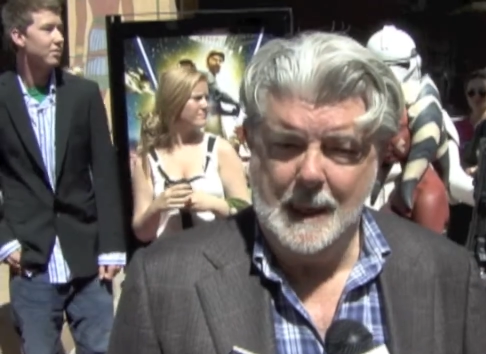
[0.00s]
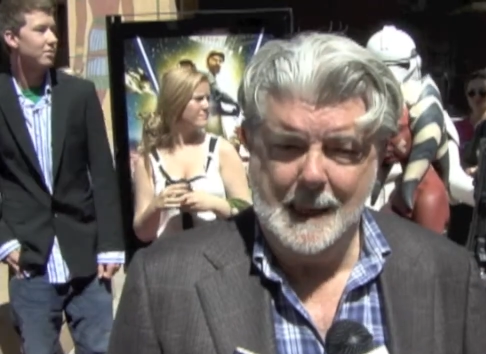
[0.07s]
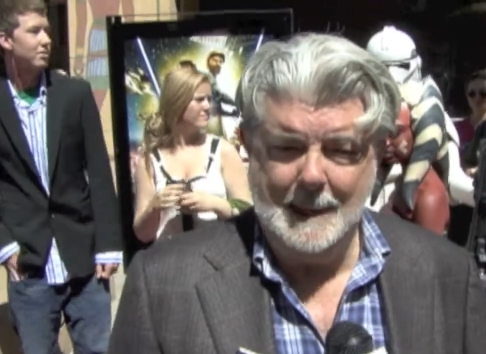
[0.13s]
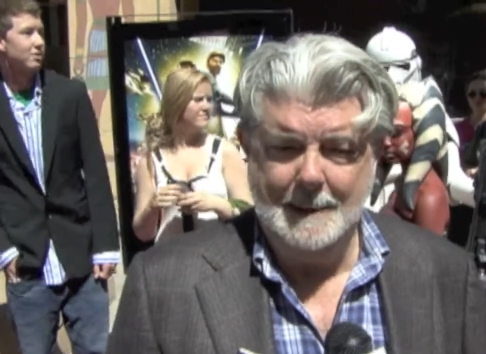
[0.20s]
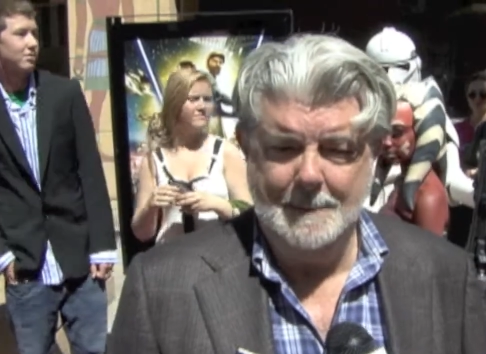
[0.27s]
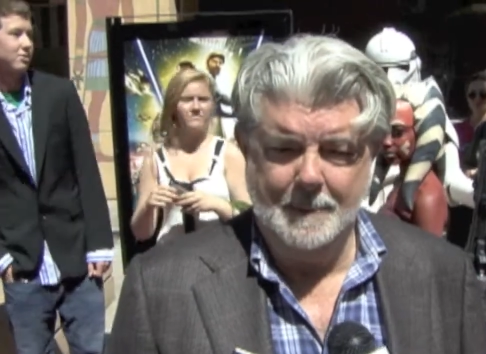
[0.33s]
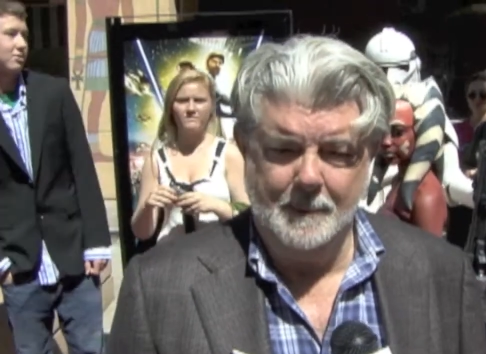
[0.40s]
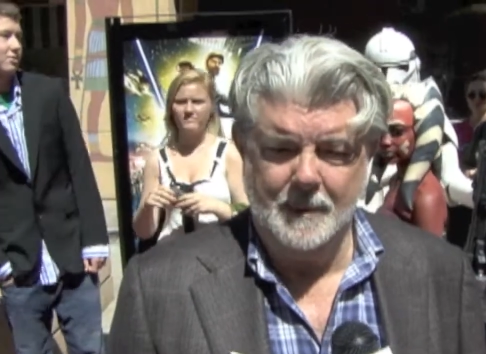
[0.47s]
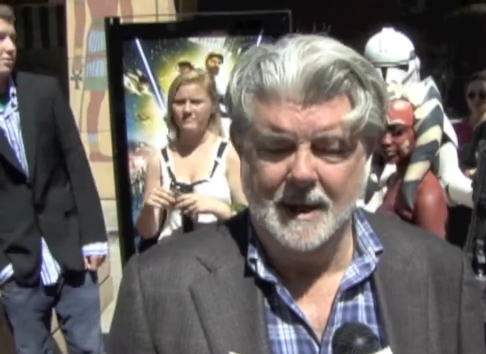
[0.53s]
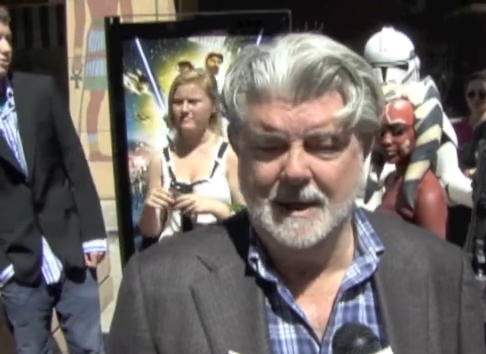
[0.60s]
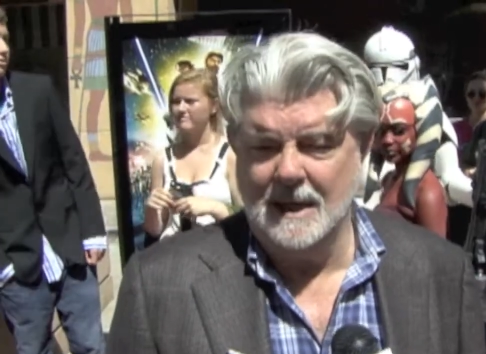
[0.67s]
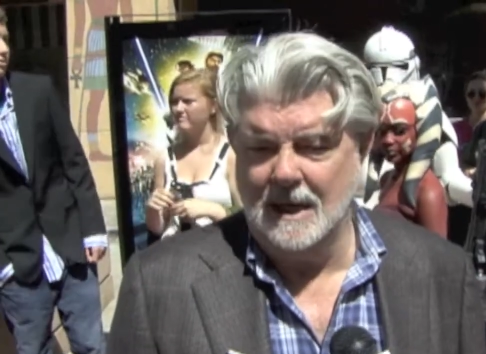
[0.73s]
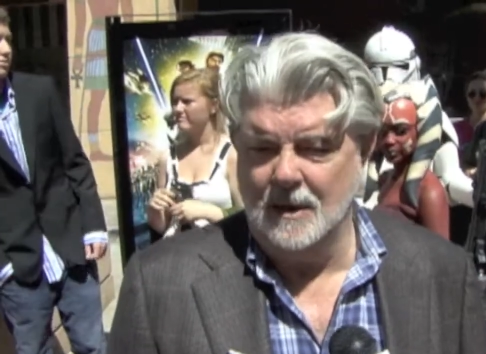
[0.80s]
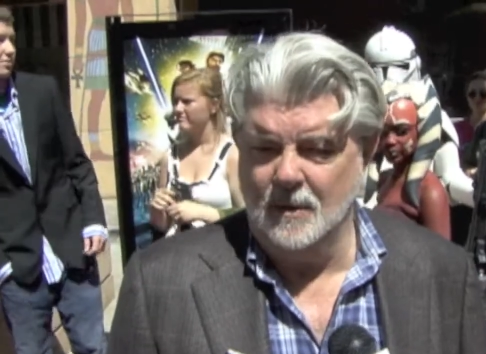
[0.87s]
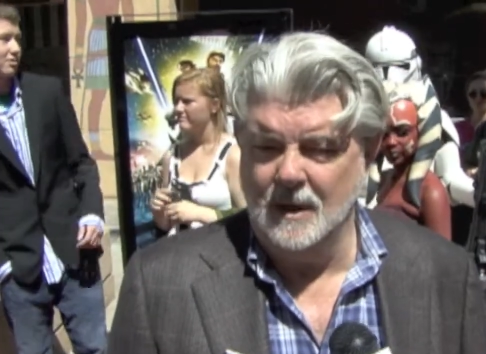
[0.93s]
Speaker 1: Um, right
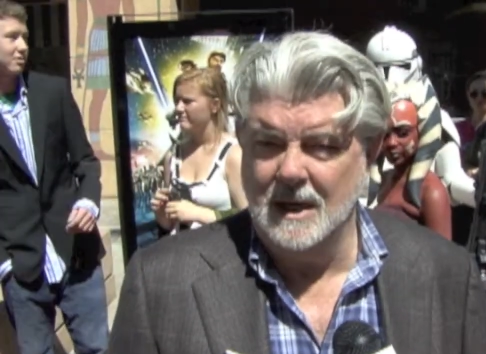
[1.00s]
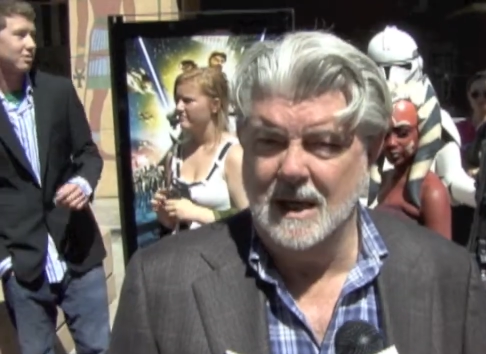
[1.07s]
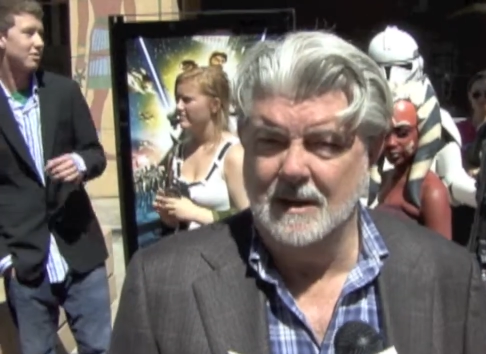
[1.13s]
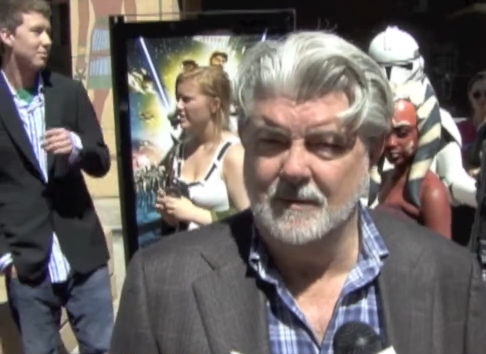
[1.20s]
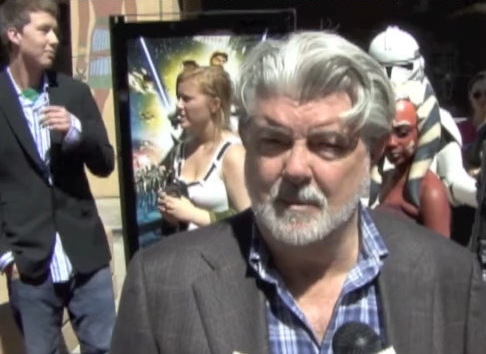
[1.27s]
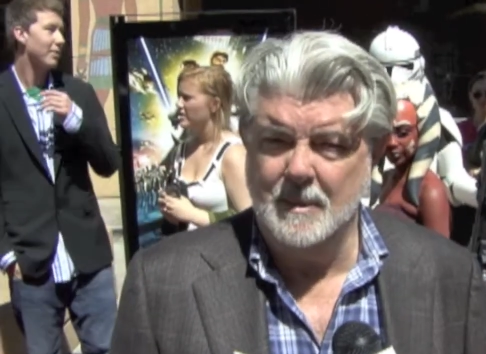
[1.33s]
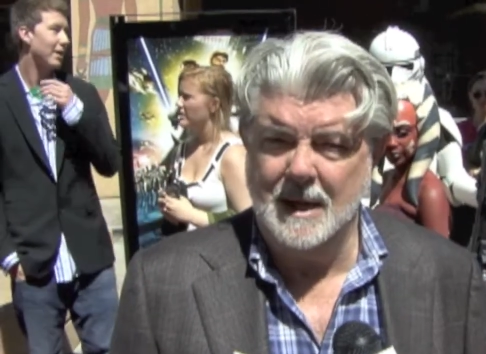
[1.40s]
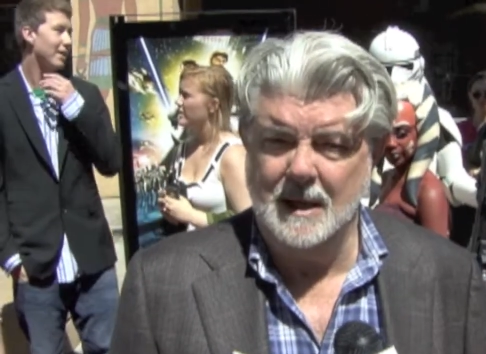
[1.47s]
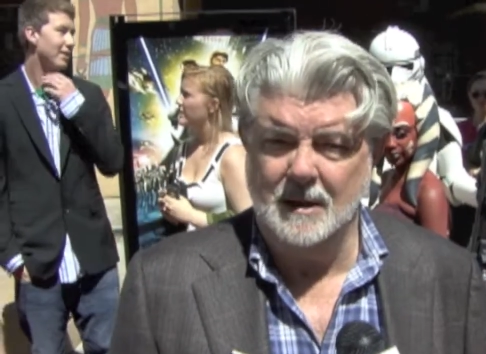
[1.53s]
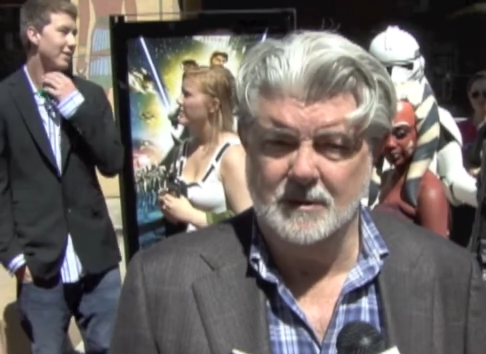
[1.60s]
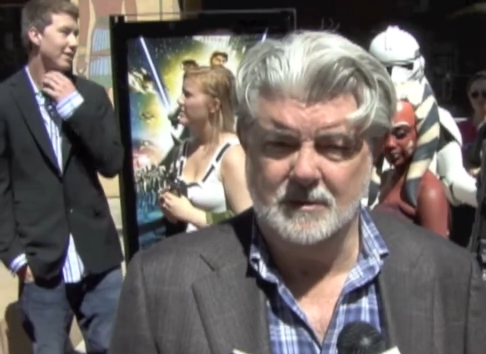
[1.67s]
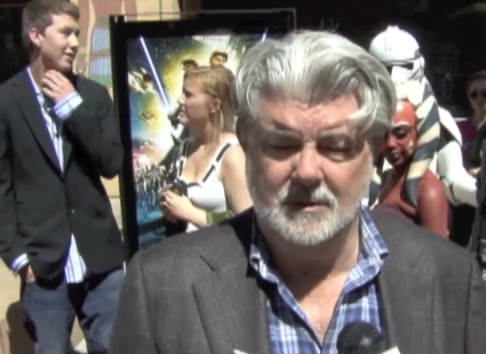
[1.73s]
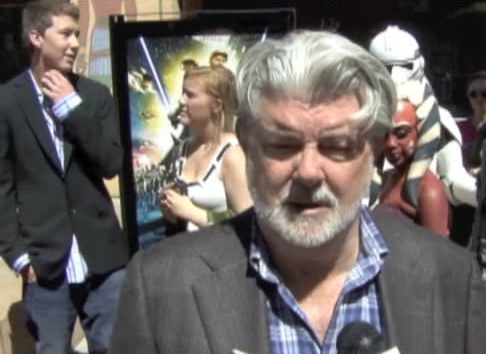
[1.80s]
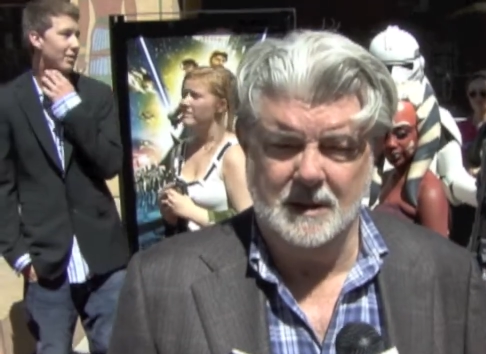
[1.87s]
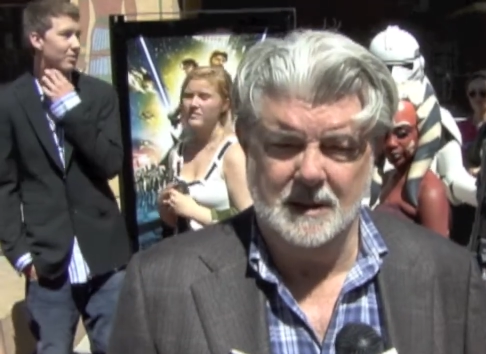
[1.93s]
now we have
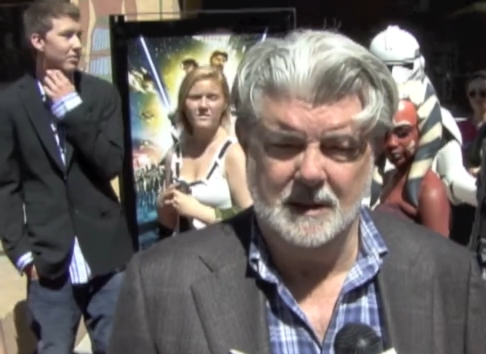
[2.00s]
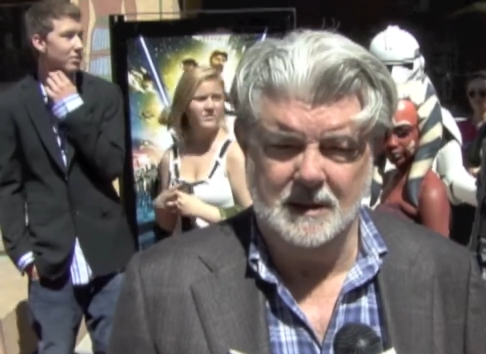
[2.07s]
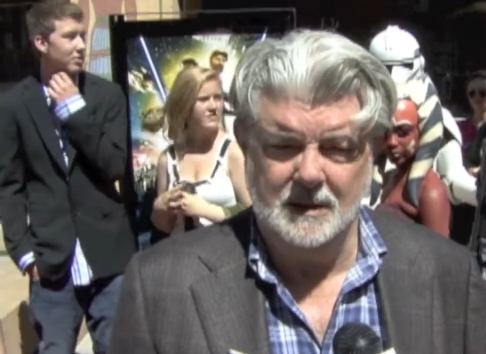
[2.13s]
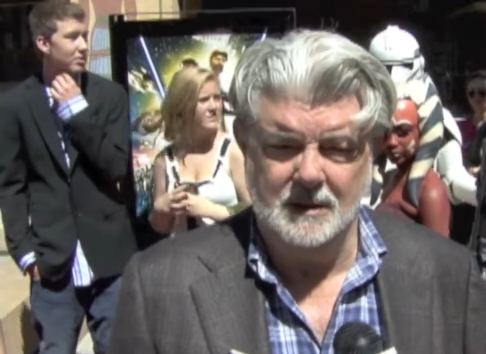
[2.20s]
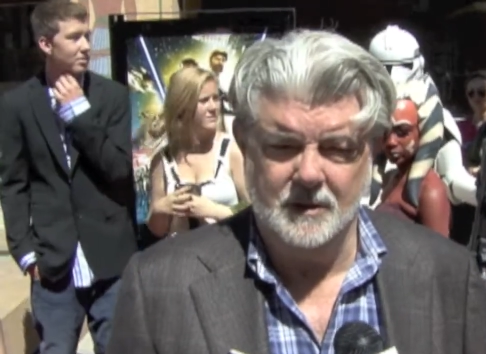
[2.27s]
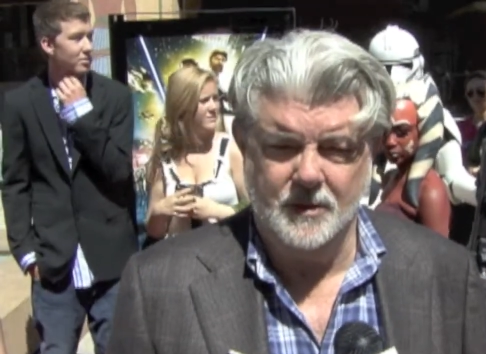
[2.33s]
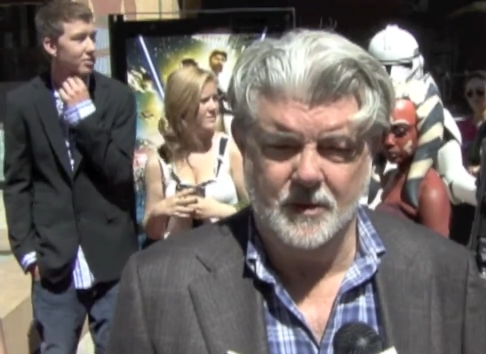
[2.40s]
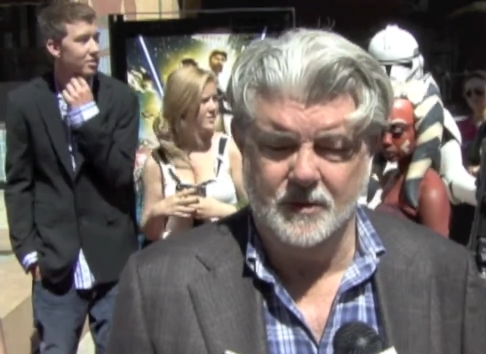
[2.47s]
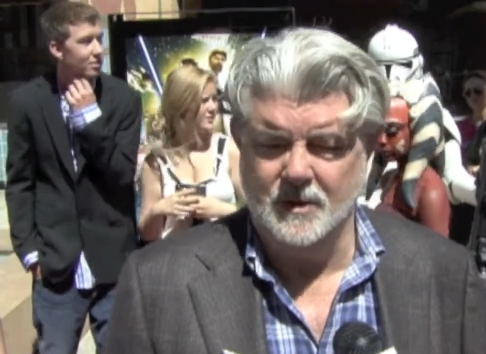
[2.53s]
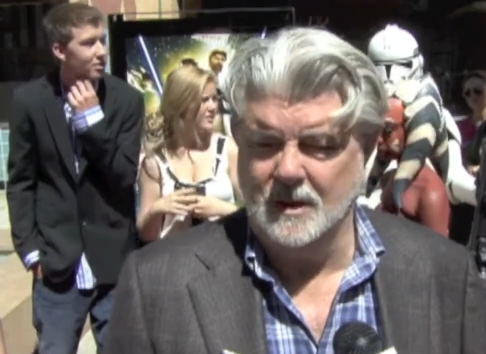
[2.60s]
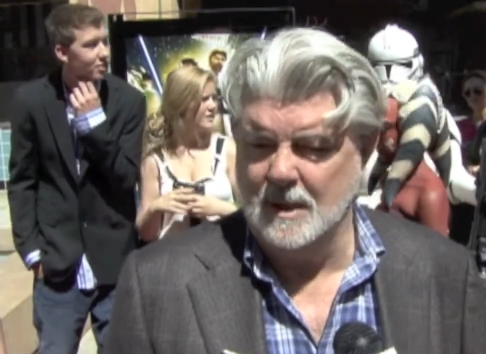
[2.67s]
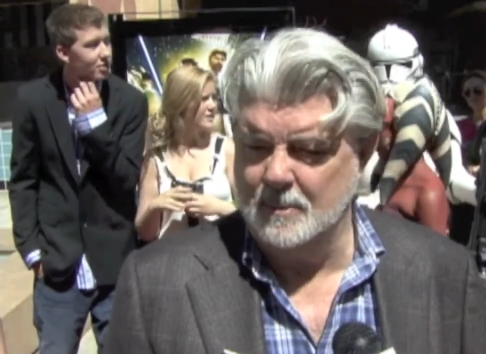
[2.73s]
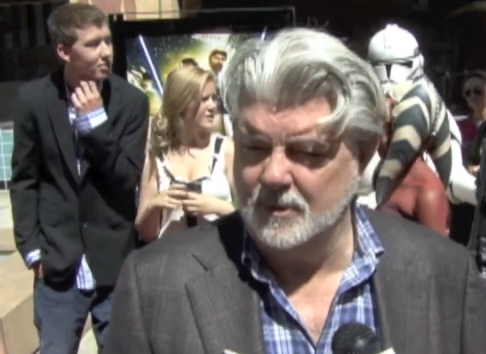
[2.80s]
about uh, 13